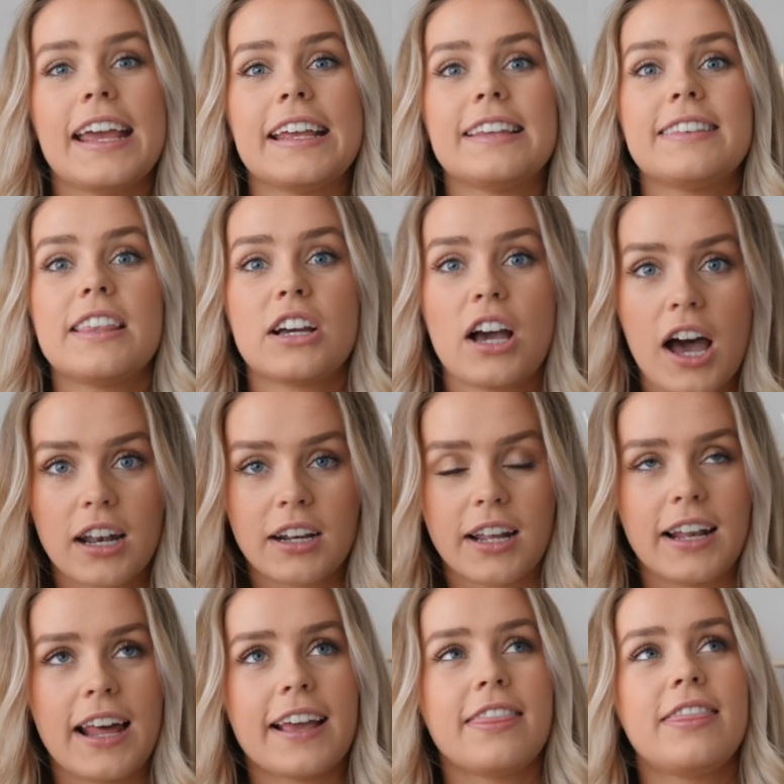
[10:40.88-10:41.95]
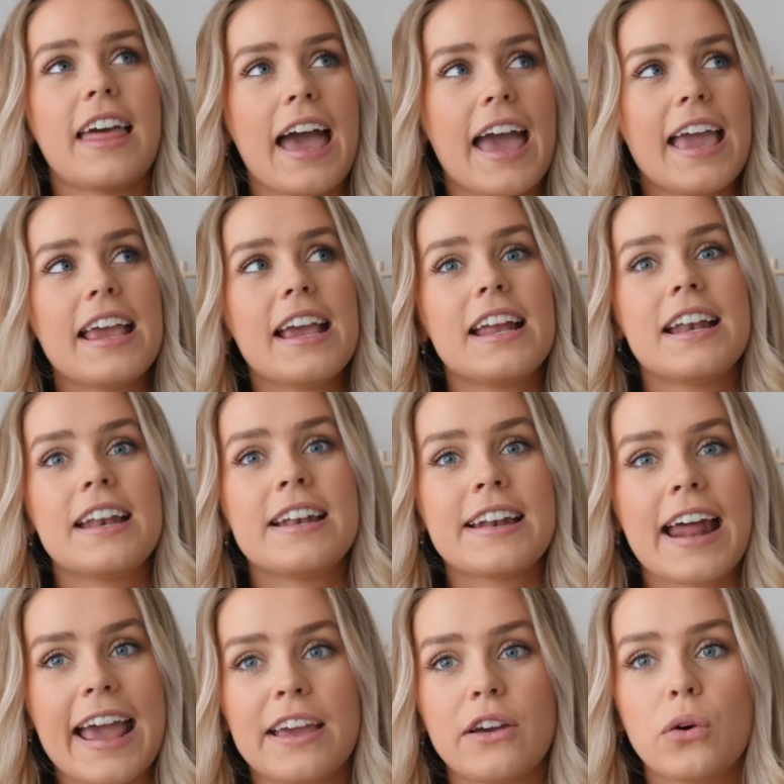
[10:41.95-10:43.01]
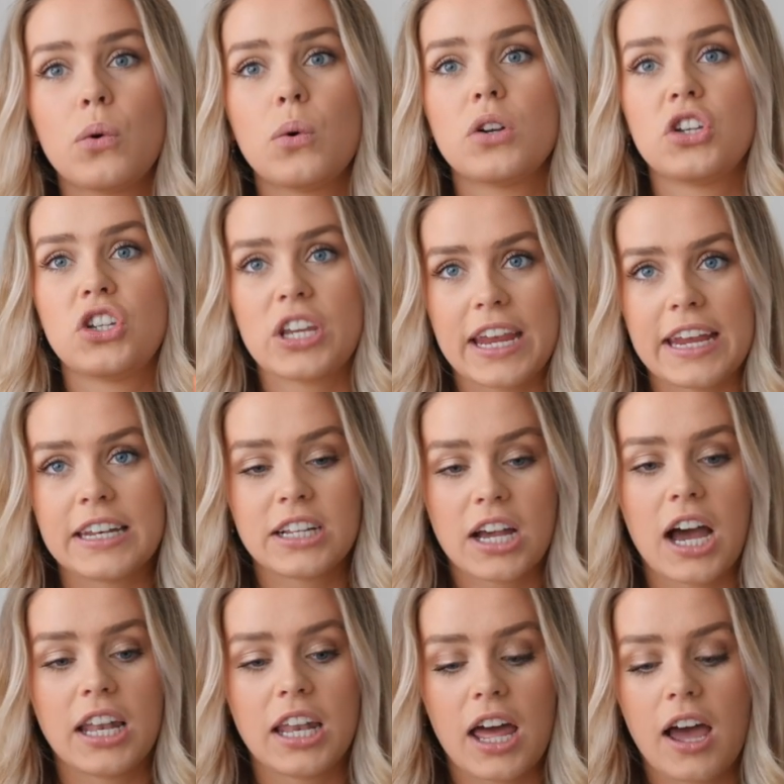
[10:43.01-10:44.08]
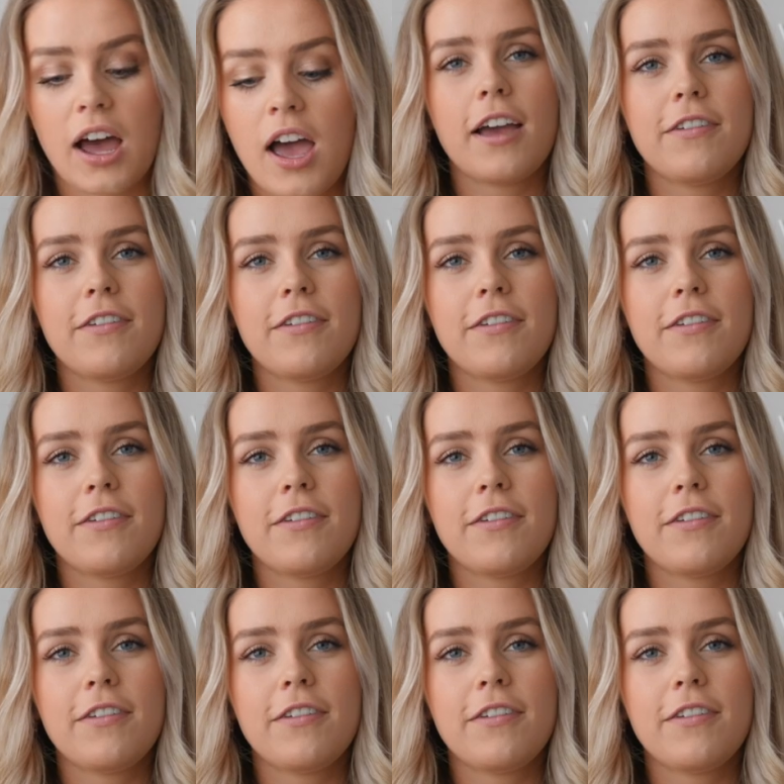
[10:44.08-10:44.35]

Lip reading: is the color. Like, they nail jean color.